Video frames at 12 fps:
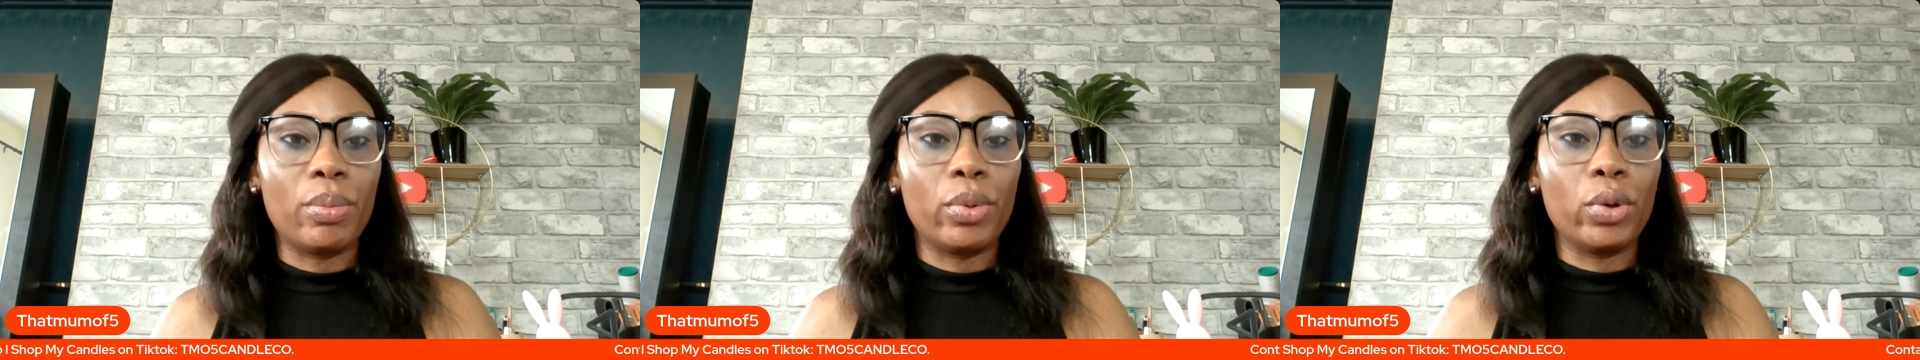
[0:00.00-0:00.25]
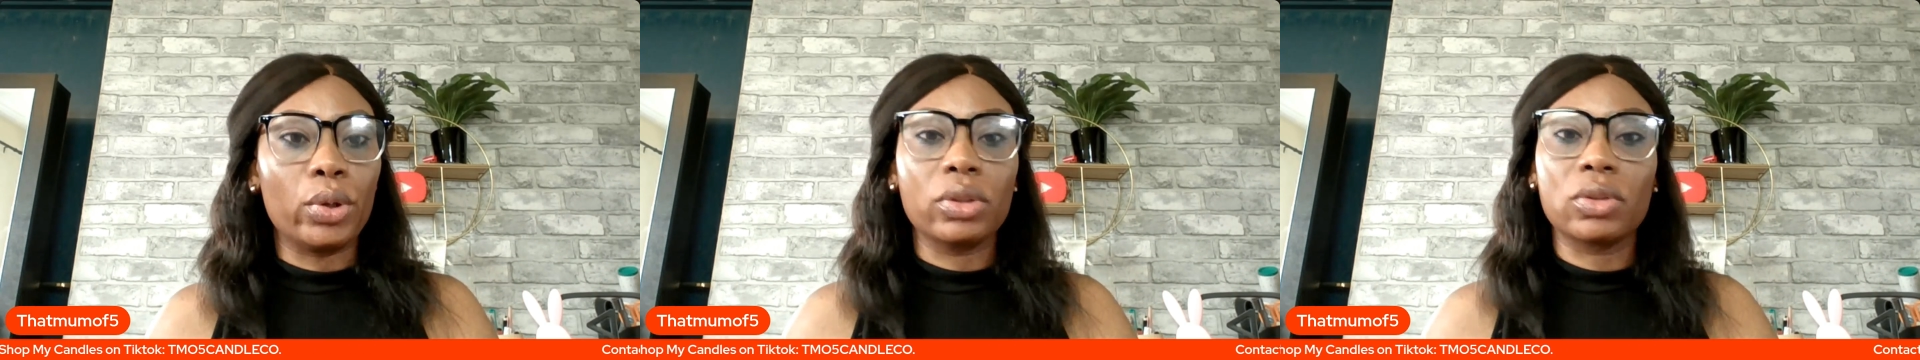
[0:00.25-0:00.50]

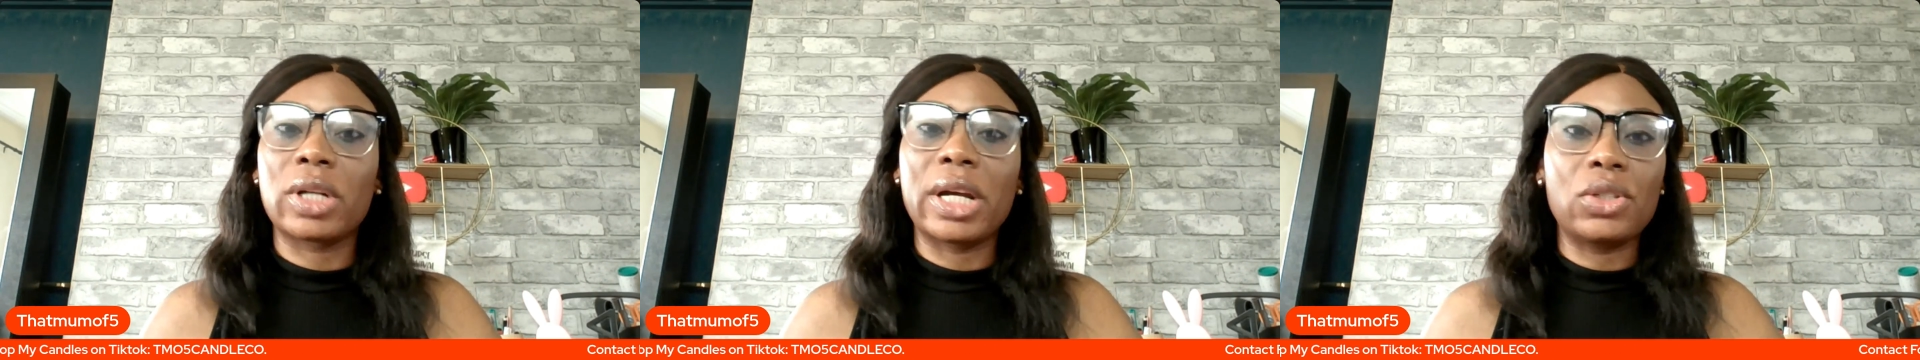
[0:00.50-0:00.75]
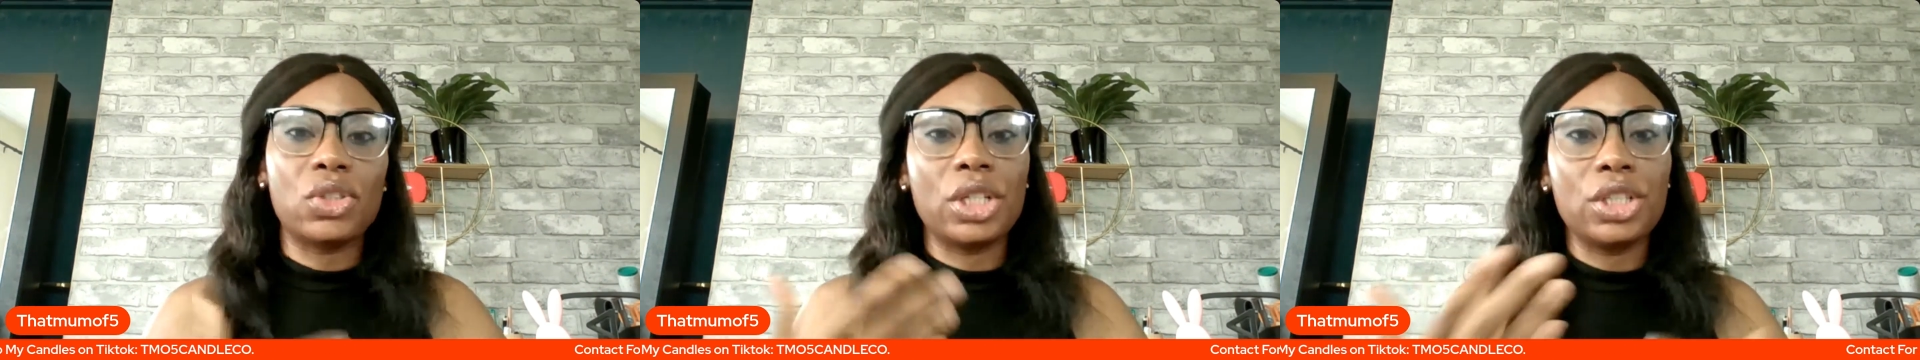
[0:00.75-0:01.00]
But trying
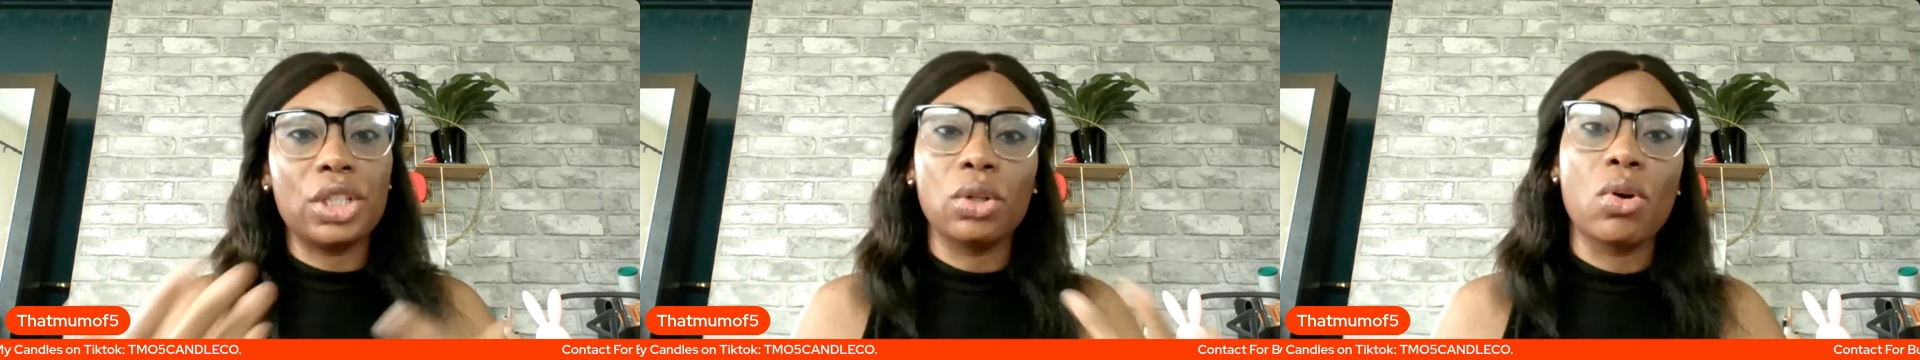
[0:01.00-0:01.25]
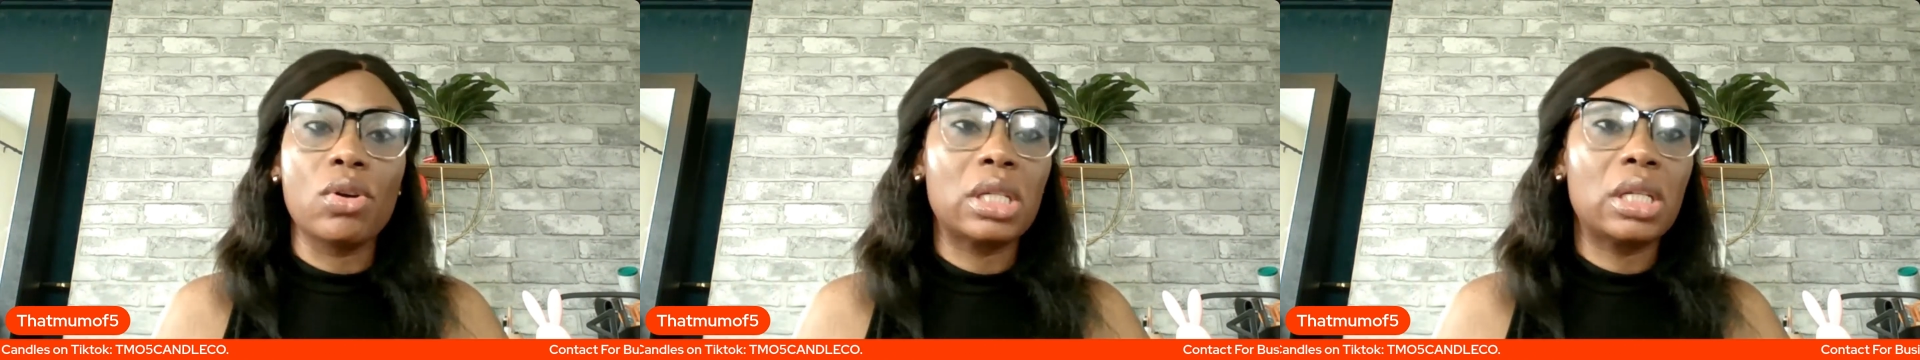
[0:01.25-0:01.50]
to change the
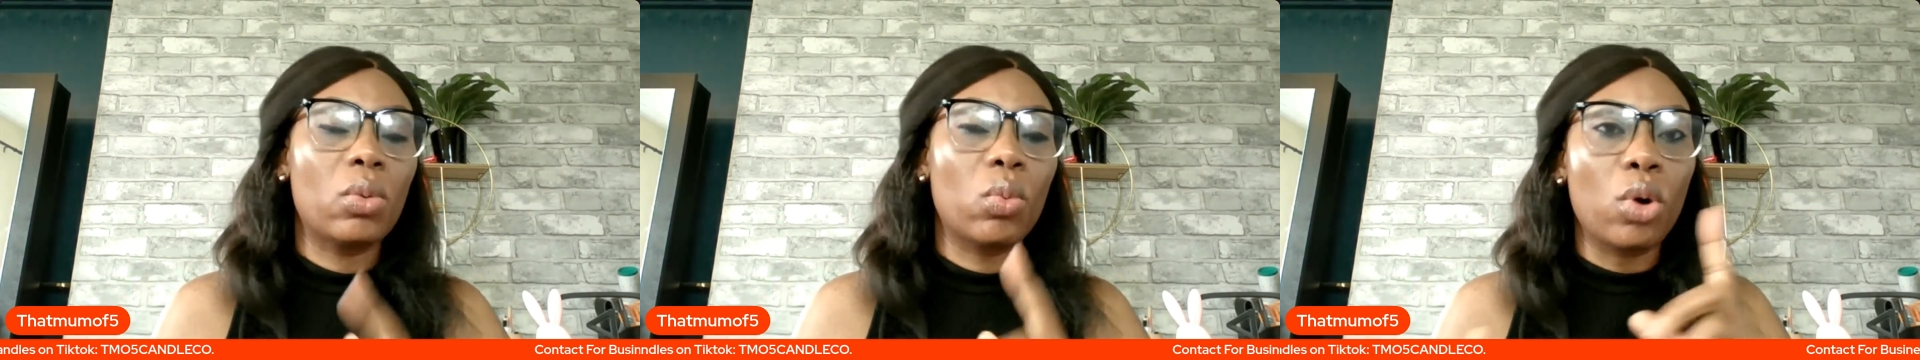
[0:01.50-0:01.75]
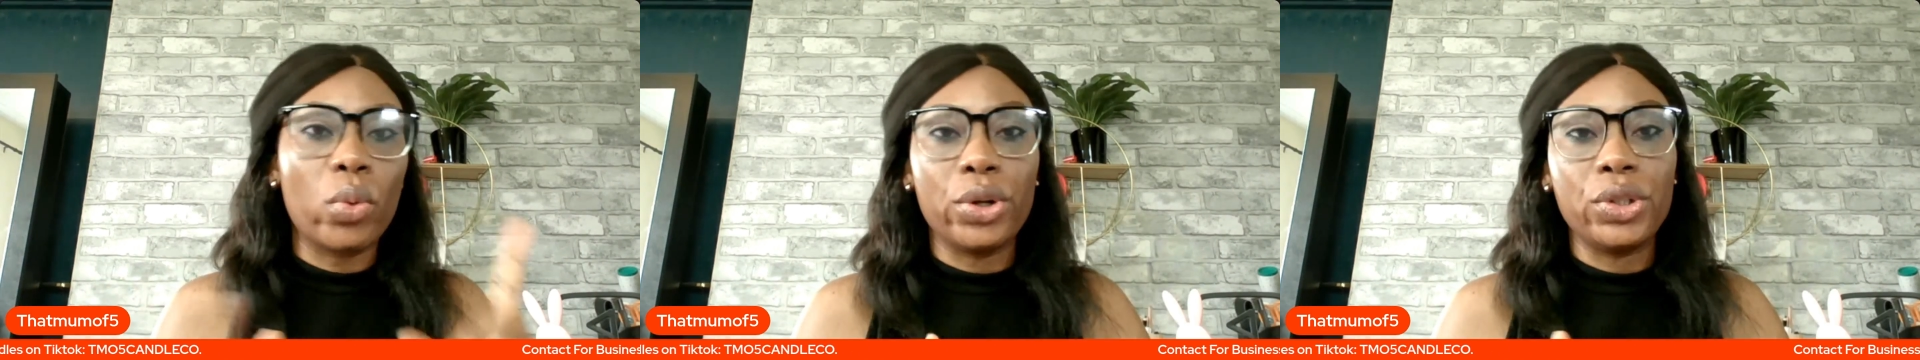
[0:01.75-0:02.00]
laws
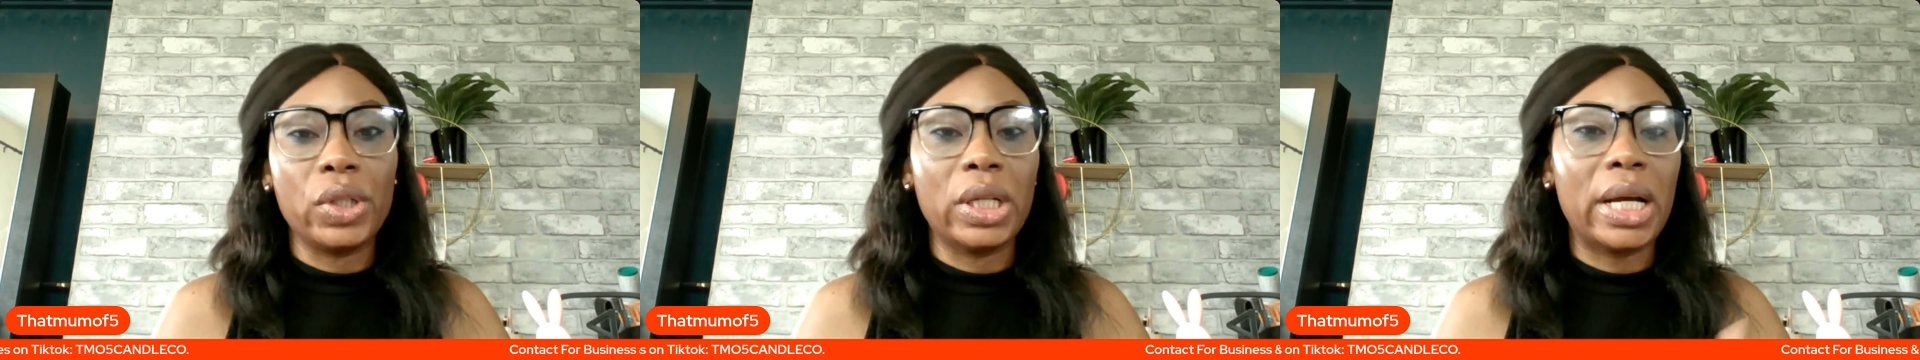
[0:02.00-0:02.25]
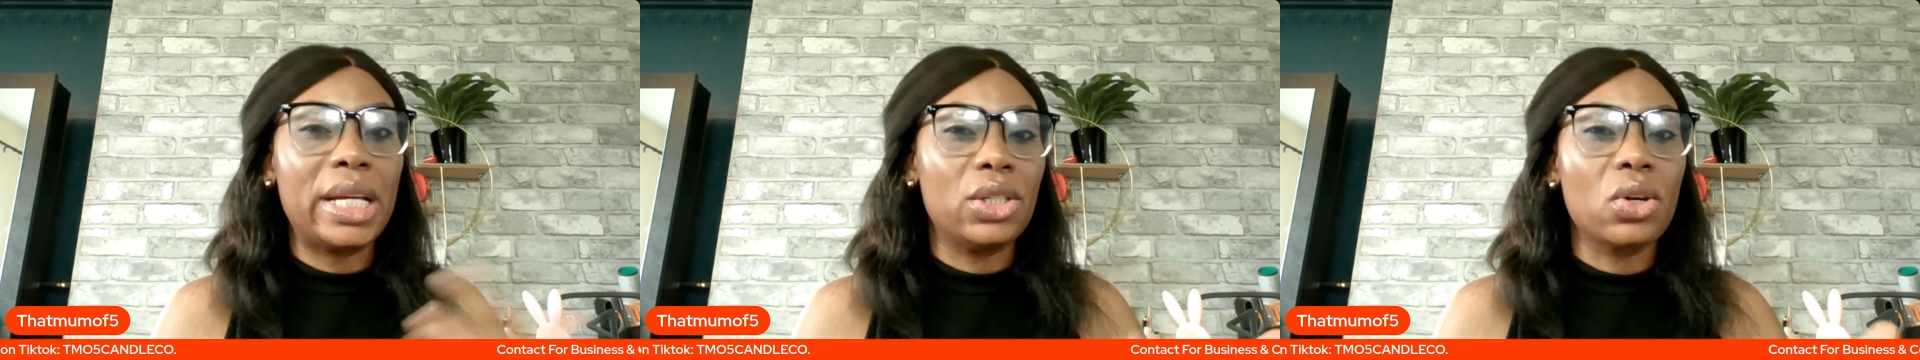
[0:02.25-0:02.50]
one way or the
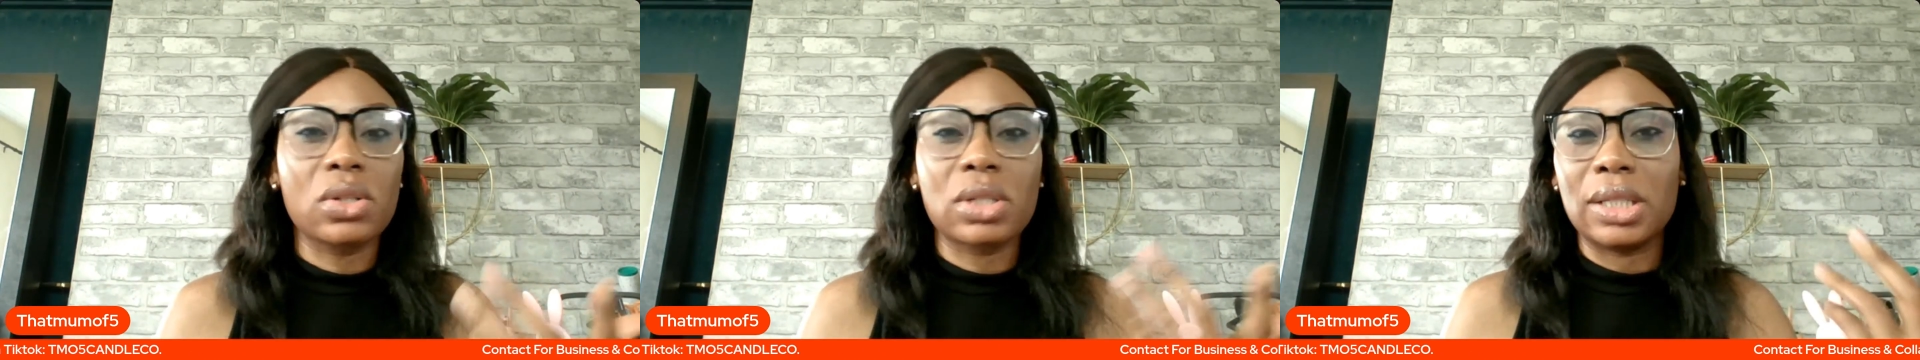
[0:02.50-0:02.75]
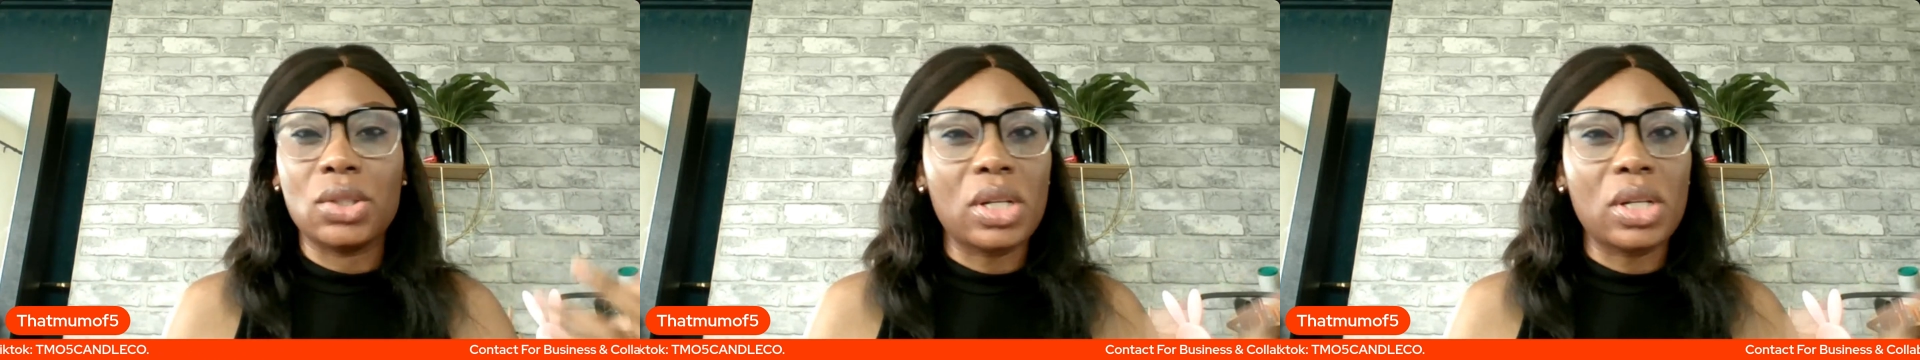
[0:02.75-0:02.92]
other, it just